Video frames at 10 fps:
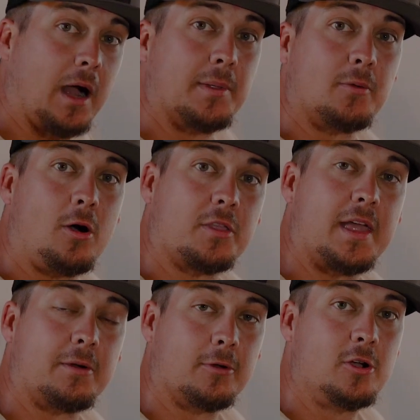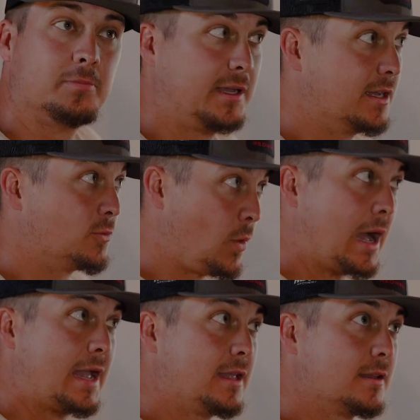probably walk that road because
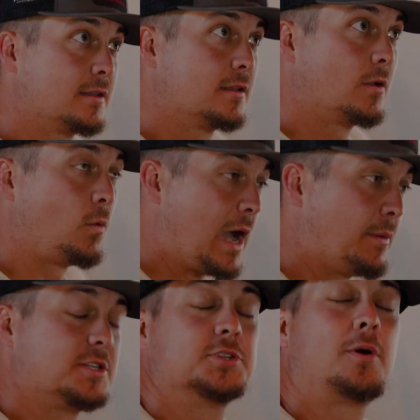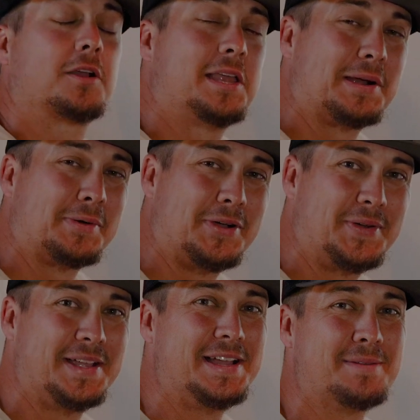why? Why would you walk that
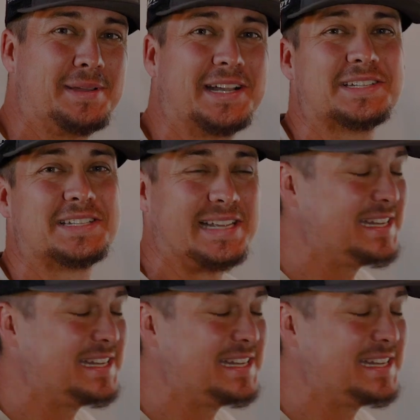road? Because it's